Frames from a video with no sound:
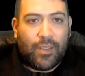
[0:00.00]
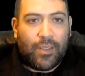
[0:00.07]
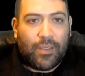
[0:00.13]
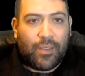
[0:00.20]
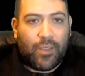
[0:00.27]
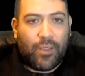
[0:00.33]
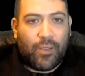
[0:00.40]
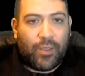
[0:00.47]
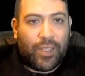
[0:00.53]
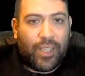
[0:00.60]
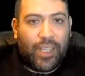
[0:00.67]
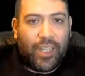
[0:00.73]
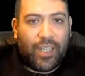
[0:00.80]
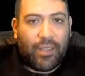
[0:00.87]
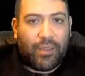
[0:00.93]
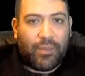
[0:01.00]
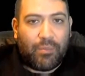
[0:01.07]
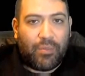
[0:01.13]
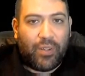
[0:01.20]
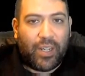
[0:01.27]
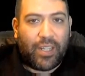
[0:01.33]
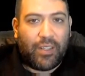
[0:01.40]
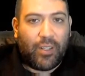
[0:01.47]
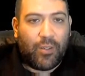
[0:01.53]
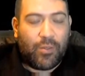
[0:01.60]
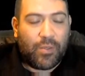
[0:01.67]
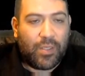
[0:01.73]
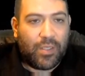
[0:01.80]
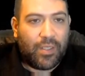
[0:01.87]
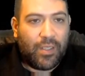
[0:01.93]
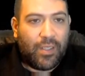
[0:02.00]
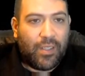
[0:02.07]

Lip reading: So, yeah, pretty close.